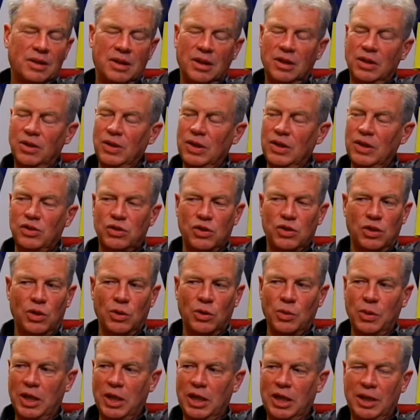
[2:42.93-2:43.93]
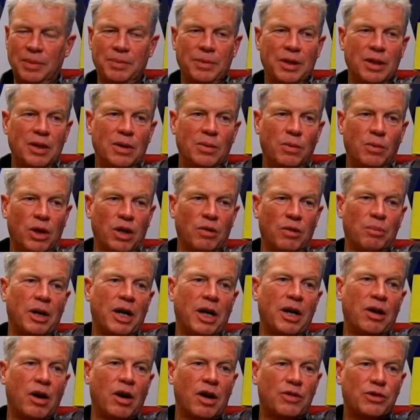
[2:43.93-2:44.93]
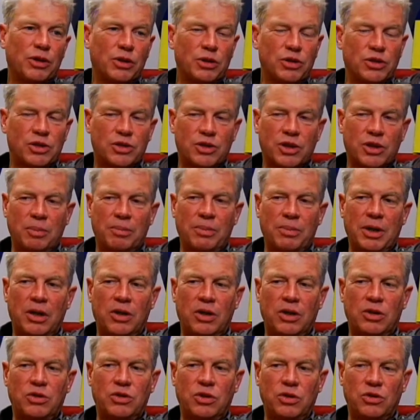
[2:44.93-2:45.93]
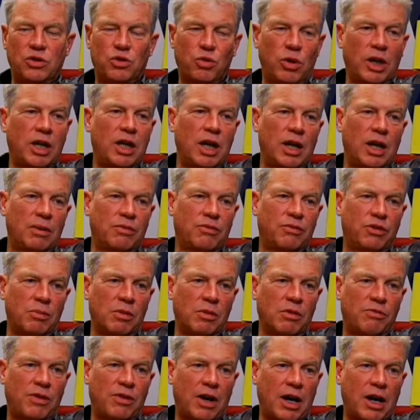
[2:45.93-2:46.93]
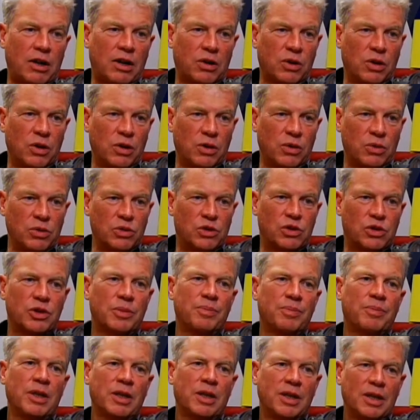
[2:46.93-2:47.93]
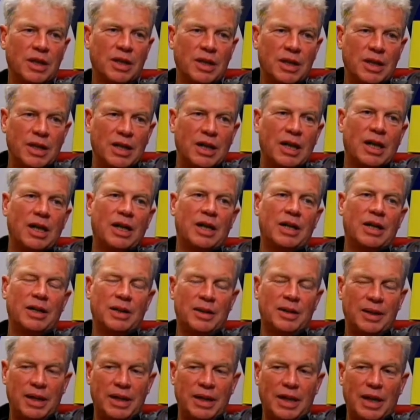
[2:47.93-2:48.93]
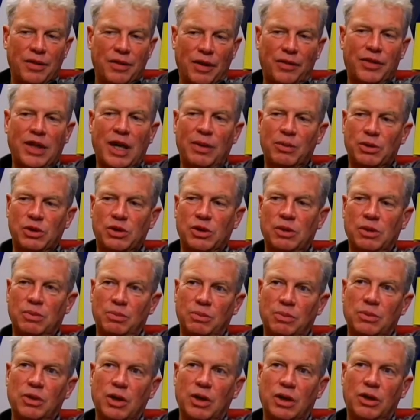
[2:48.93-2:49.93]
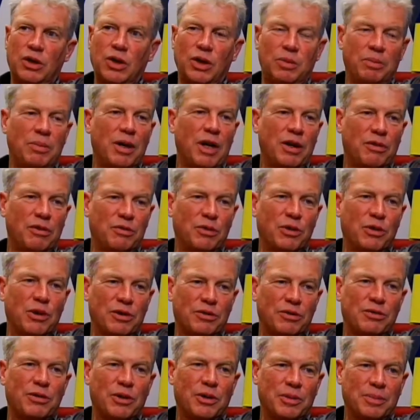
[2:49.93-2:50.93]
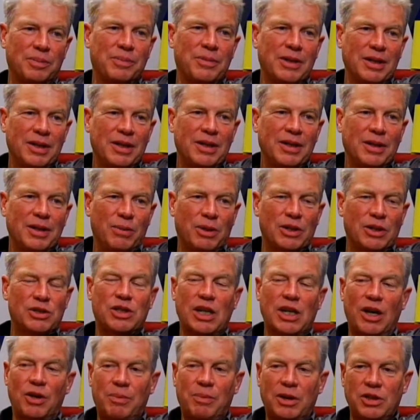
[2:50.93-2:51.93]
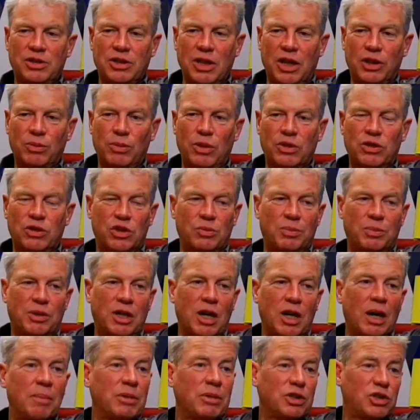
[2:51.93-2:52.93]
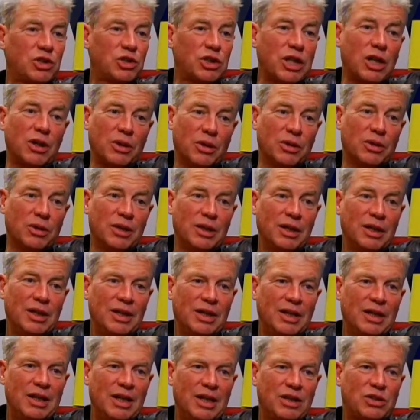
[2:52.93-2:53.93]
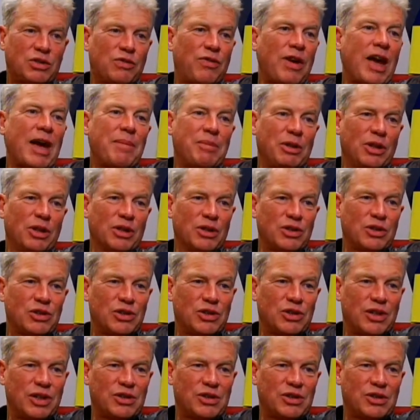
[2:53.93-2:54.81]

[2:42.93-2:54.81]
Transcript: There is no way. One of my authors compared it to drinking from a fire hose. And I thought that was a good metaphor for what South by Southwest has become. But still, it's fabulous.